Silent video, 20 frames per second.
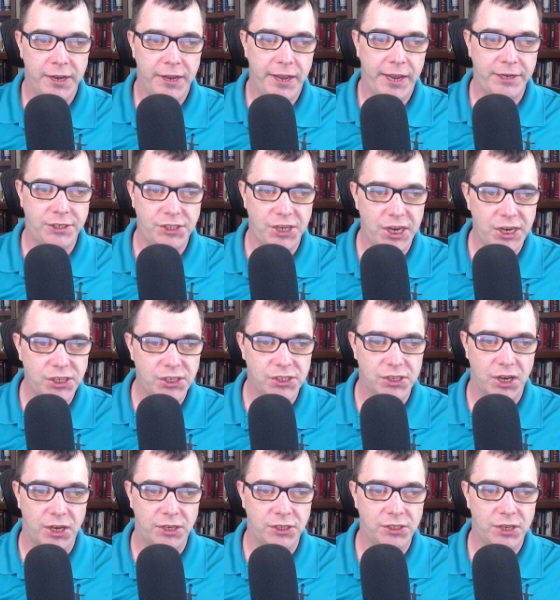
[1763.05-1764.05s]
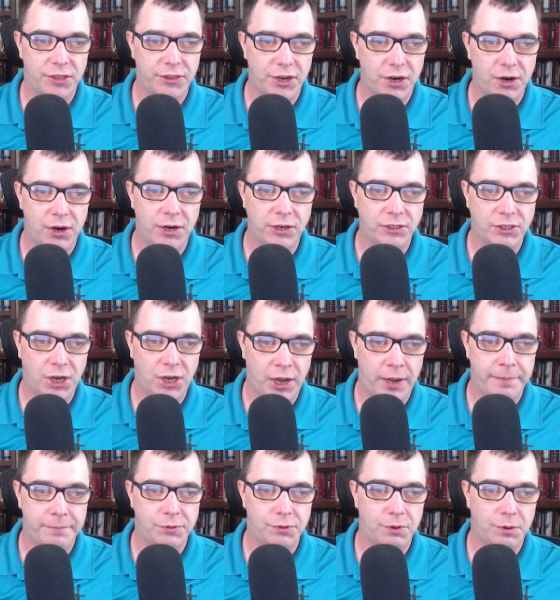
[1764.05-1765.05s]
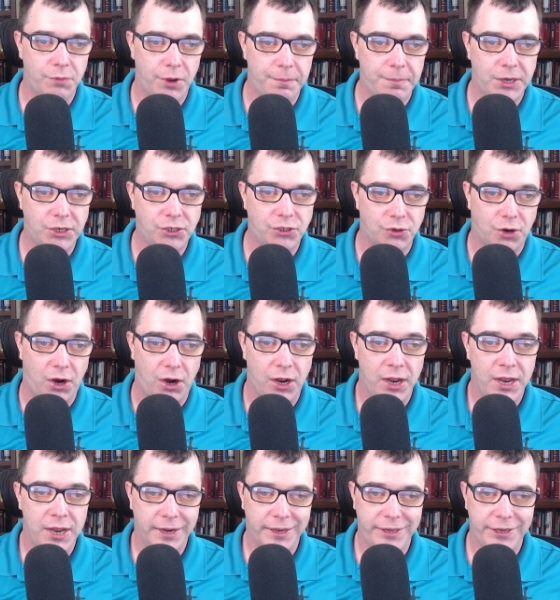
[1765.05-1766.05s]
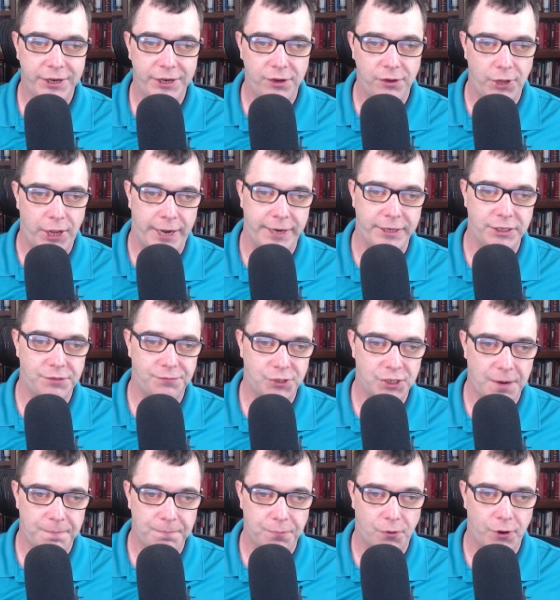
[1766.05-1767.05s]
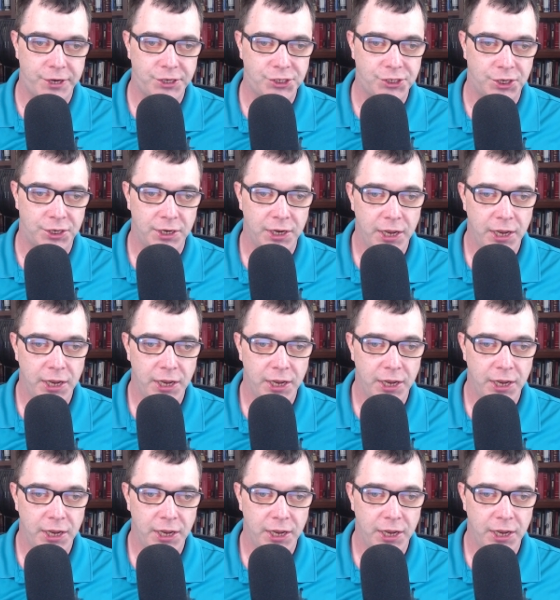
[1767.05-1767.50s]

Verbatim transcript: it teaches us that there are times when we must draw clear lines of separation,